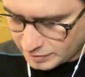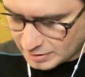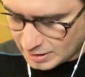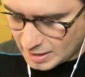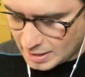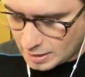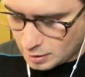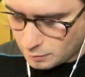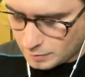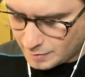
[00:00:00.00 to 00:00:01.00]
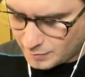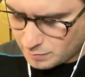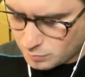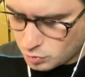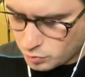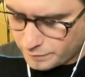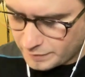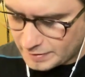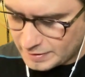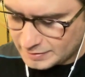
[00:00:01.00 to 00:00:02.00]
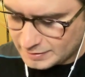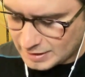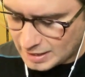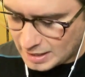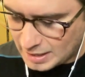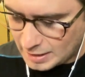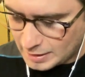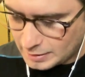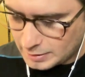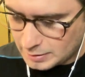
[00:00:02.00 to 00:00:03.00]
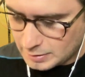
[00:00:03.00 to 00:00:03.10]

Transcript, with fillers: this guy out. I'm going to move this guy